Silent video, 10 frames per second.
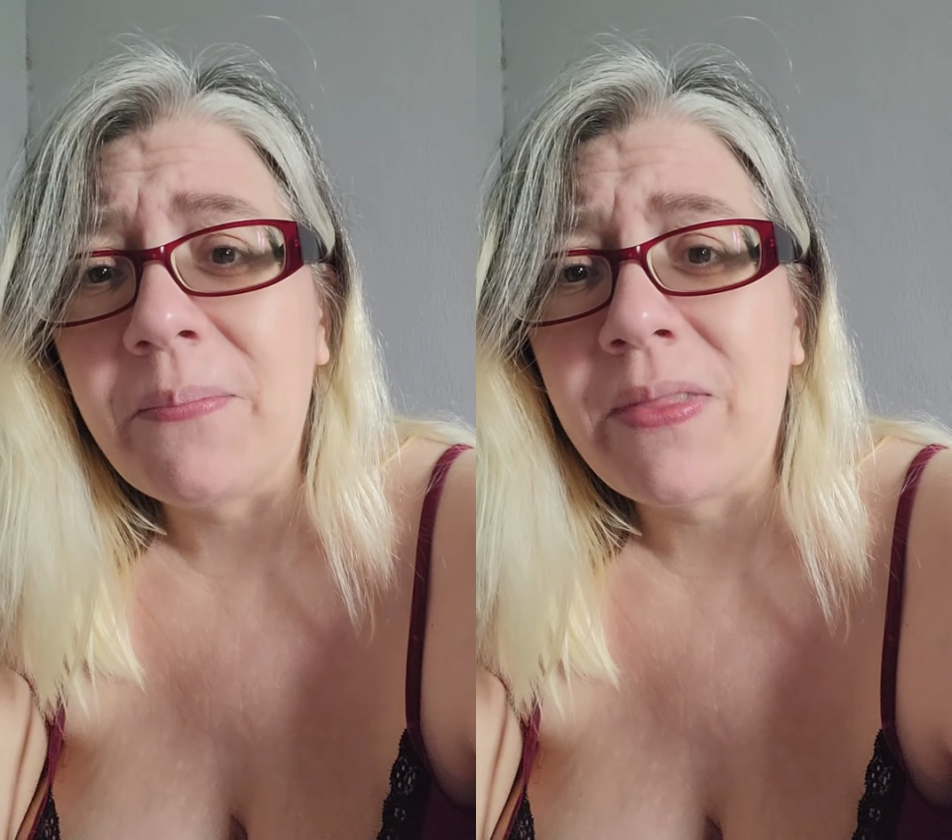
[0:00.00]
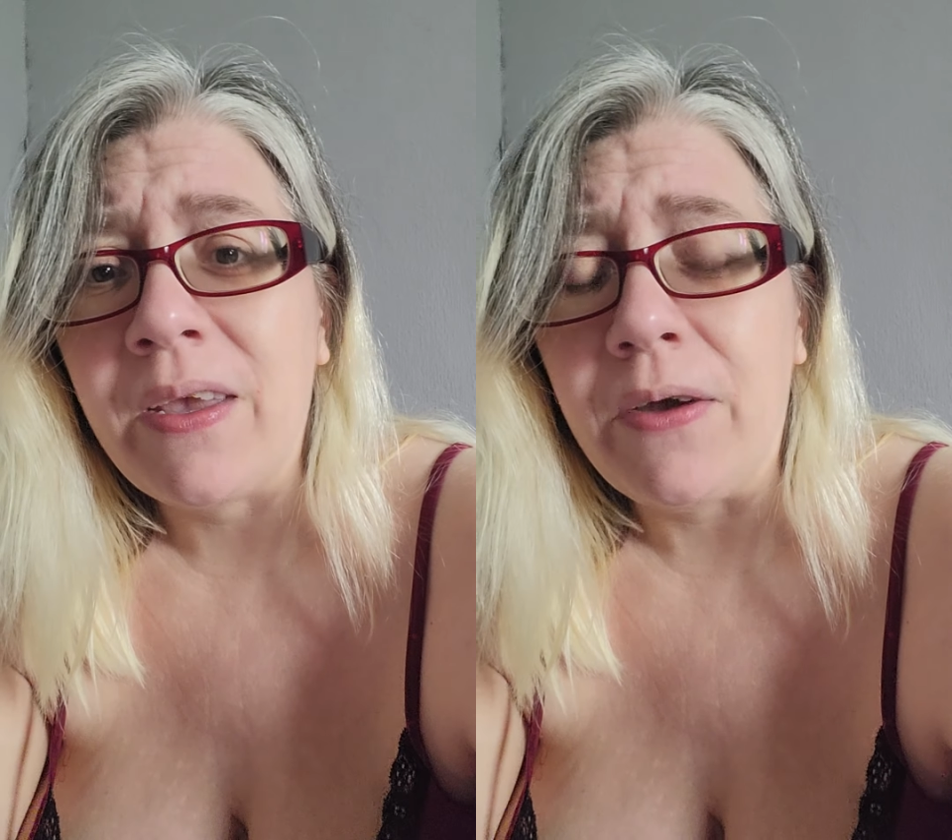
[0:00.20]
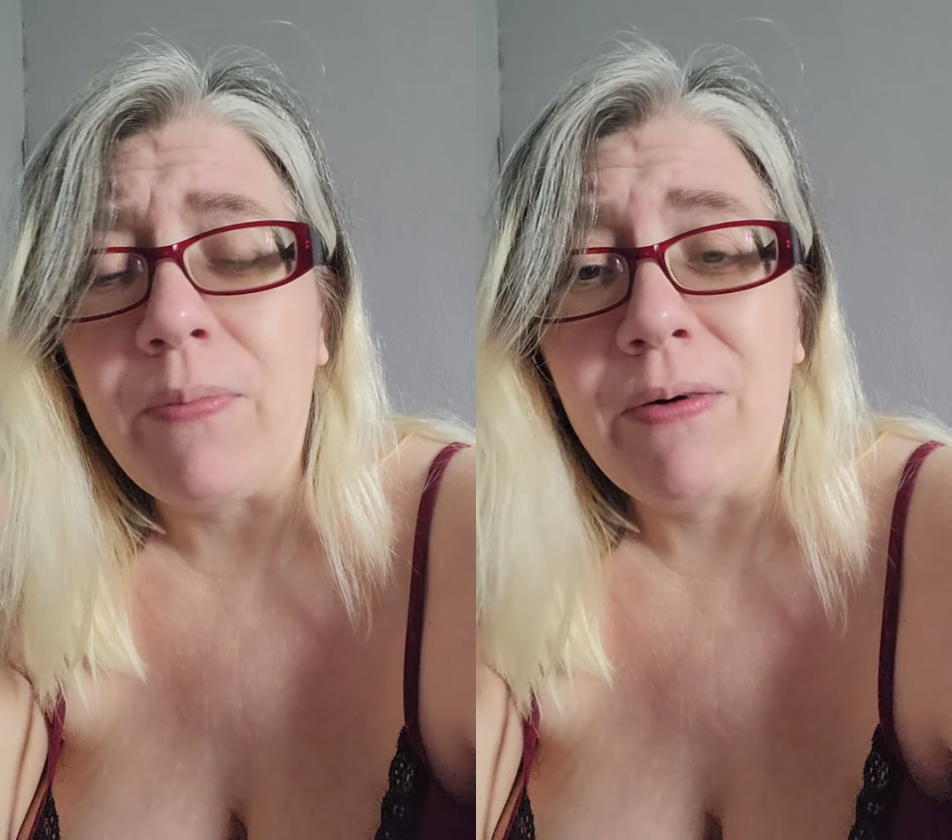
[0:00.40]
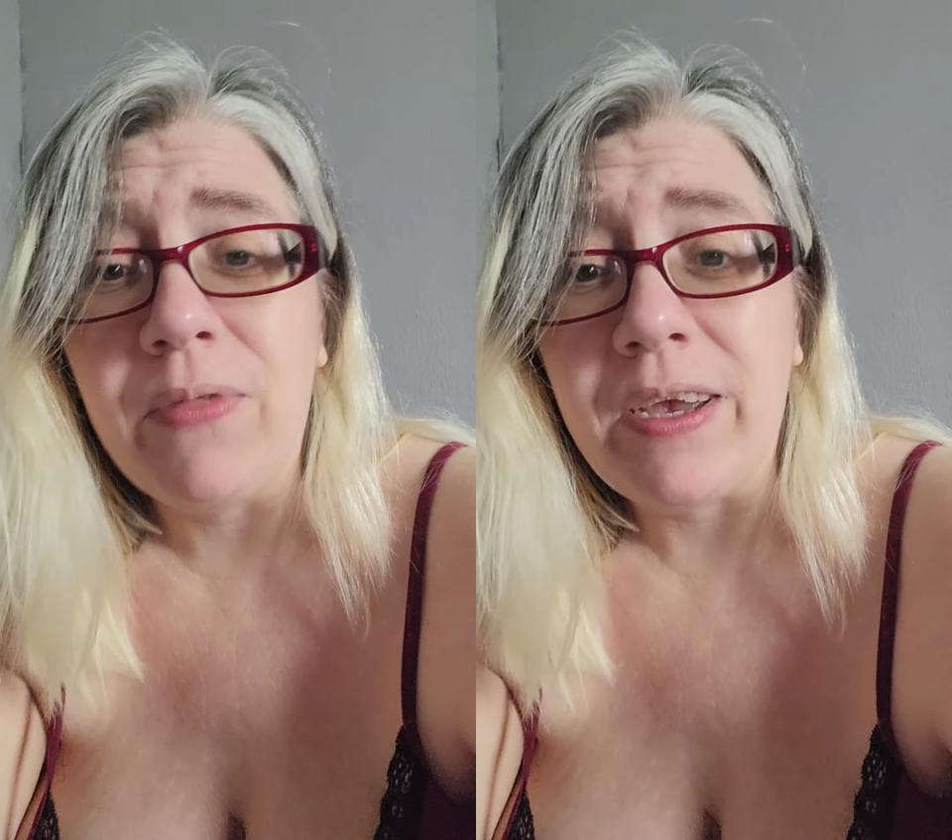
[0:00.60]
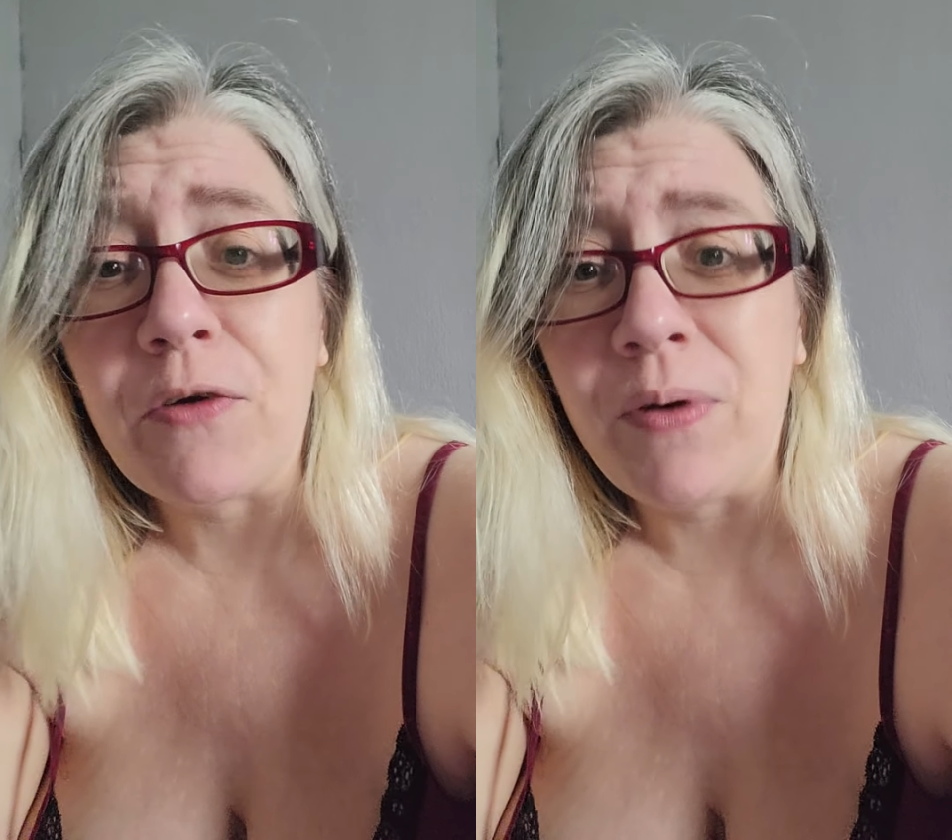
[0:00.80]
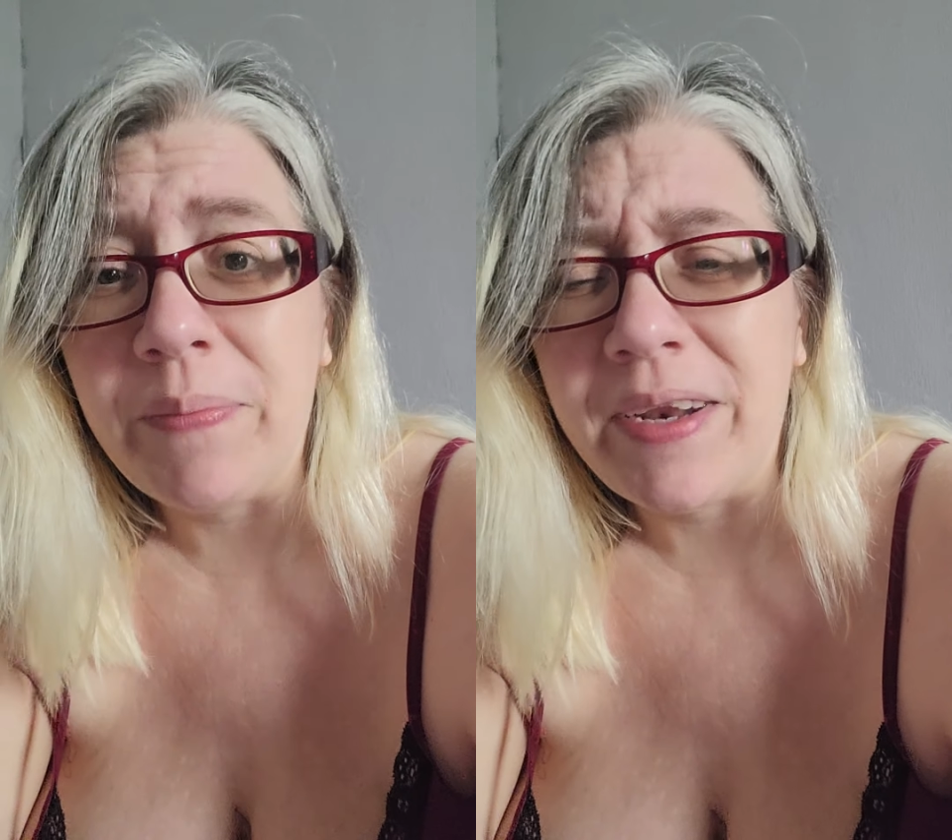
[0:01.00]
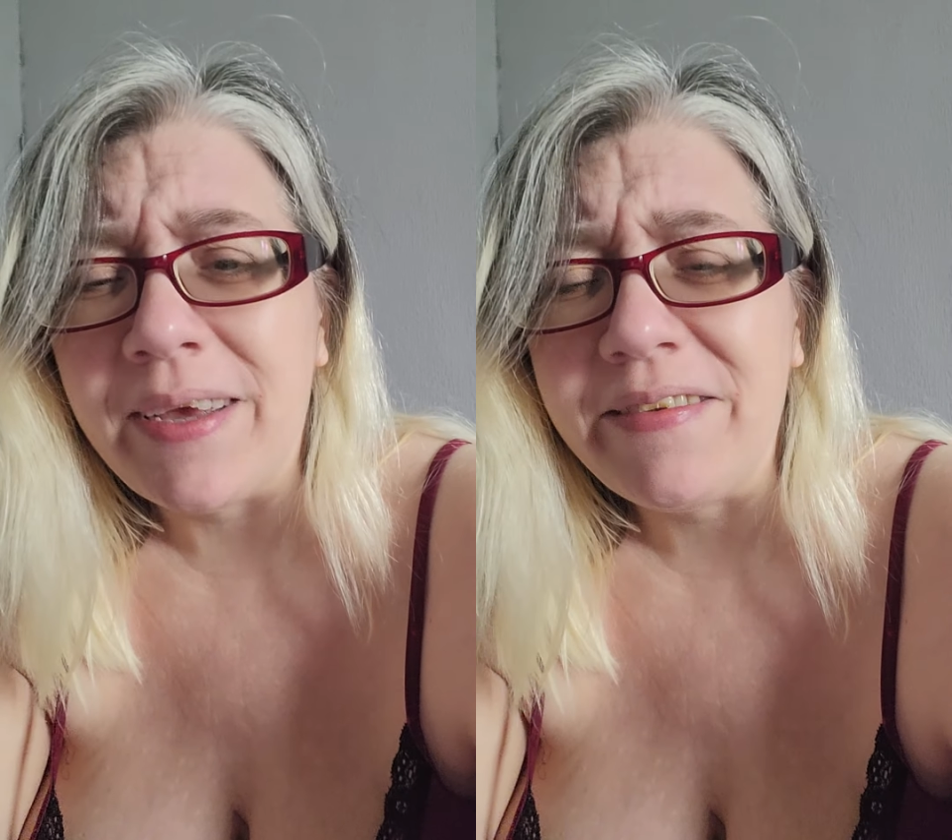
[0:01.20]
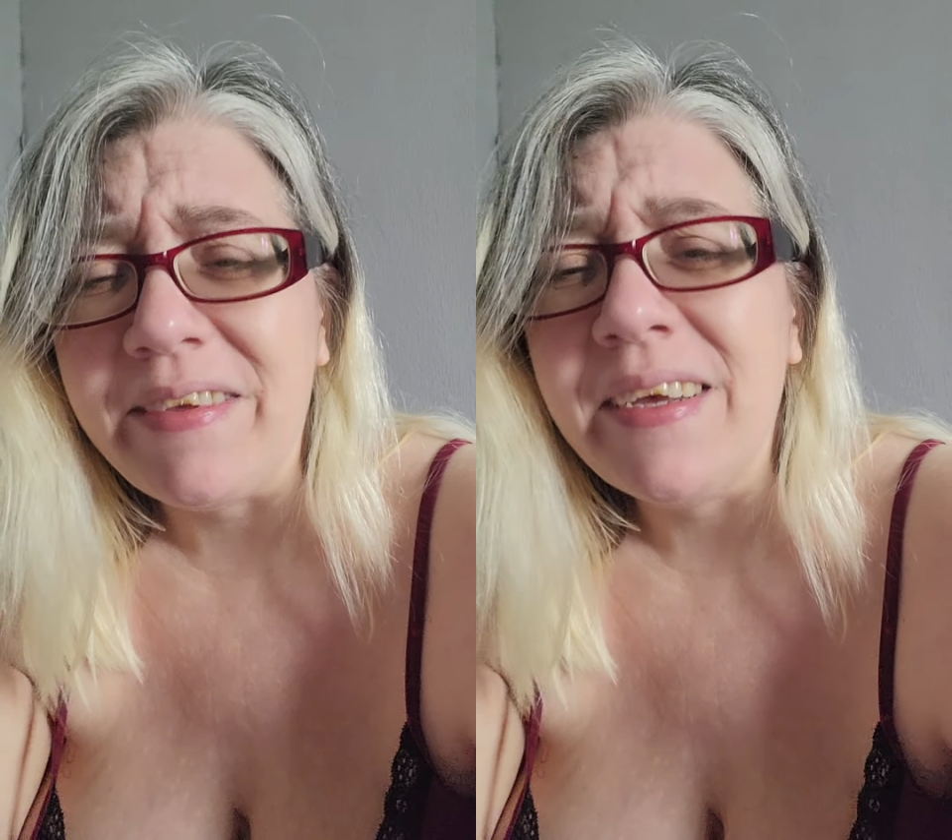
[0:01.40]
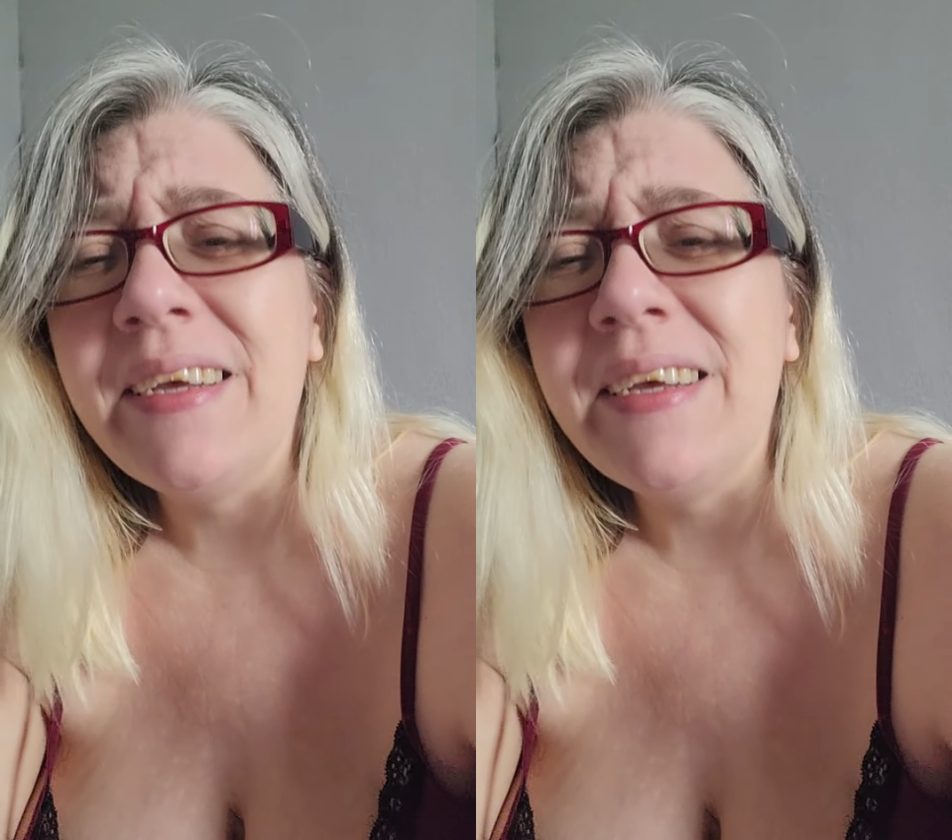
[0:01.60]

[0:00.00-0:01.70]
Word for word: you know where all the equipment is